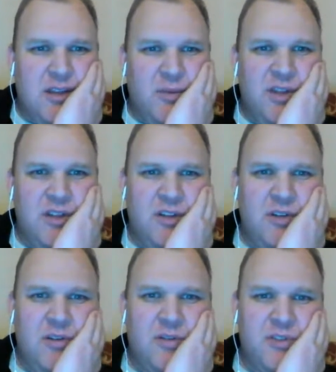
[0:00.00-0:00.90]
then we
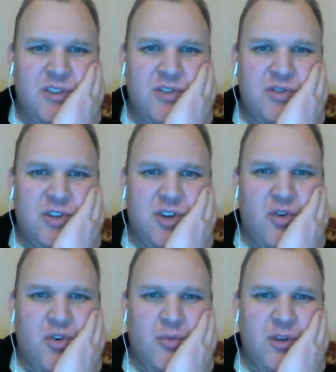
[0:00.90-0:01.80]
conclude the residuals are
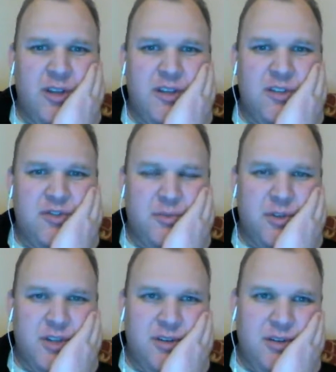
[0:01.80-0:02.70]
normally distributed.